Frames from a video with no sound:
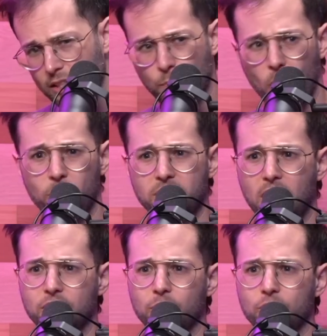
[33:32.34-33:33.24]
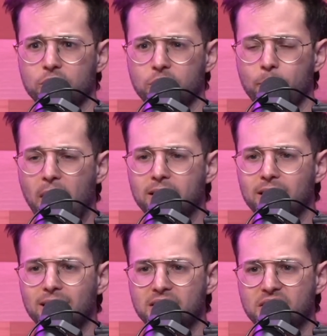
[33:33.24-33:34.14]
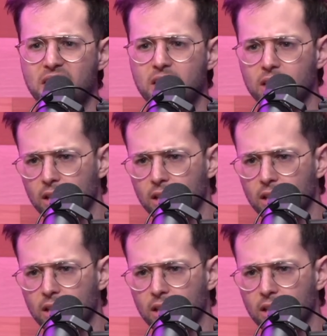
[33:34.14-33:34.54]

This boy was abandoned at sea.